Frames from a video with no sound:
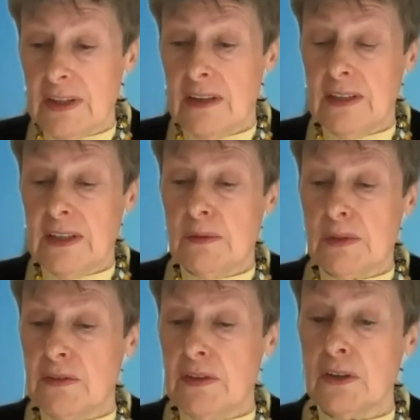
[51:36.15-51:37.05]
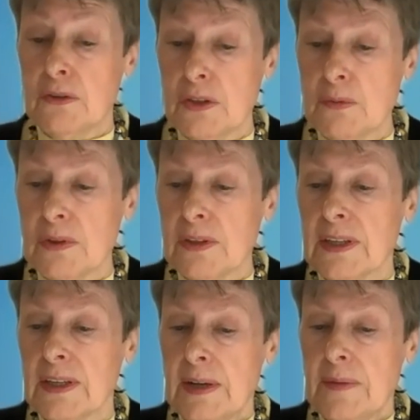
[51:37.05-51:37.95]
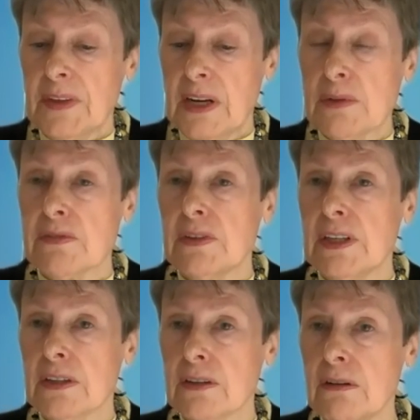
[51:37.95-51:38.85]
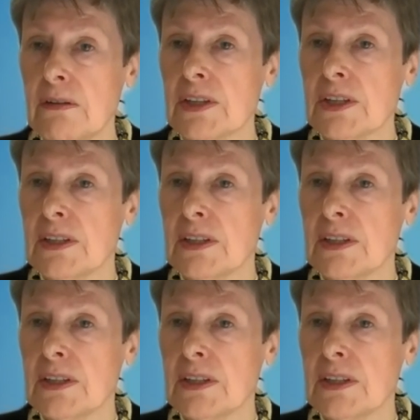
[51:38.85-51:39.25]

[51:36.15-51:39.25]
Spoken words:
I think it was very good work, and I was very encouraged.